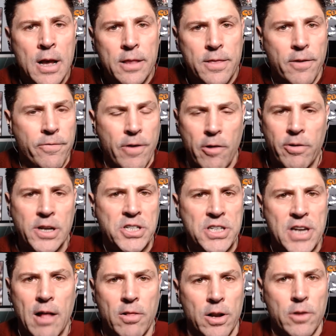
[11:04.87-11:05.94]
They're very
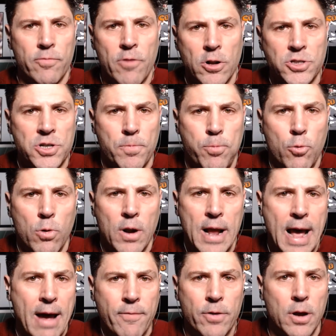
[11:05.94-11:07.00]
solid in run support,
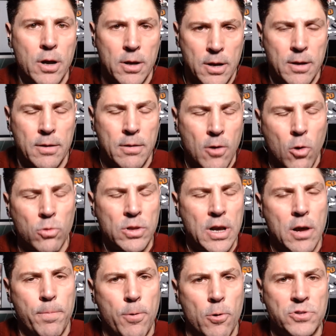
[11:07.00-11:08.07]
holding
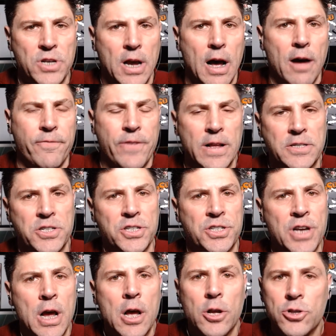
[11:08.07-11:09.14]
opposing offenses
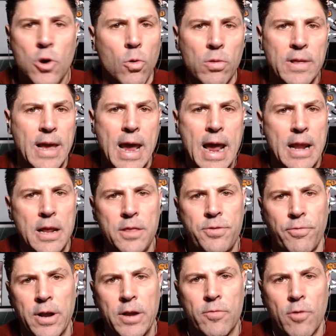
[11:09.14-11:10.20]
to only
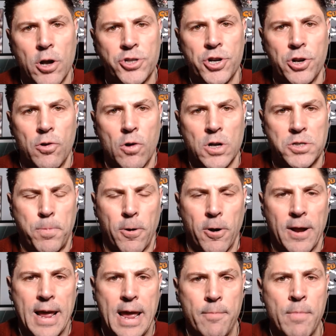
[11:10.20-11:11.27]
83 rushing yards per
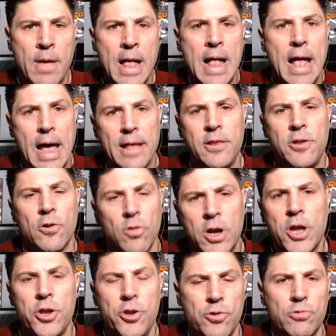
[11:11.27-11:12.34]
game. And you look
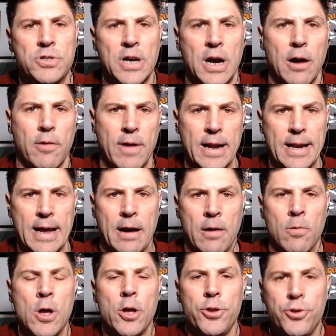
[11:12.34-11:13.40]
at Utah right now.
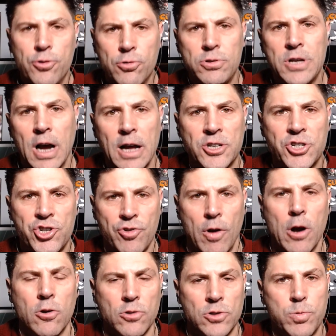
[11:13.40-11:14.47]
Utah
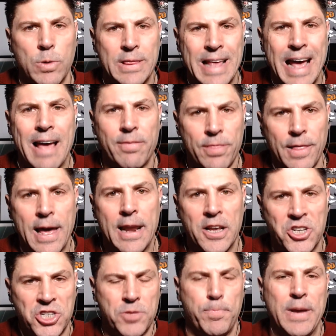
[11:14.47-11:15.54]
struggles with the athletic
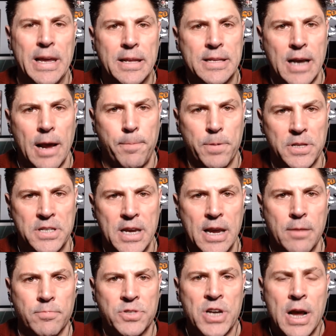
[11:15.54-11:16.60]
speed type of
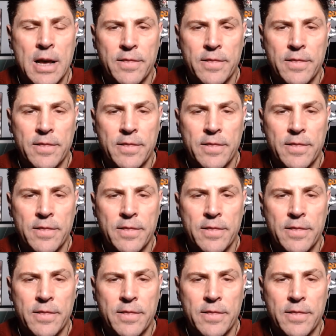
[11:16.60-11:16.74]
teams.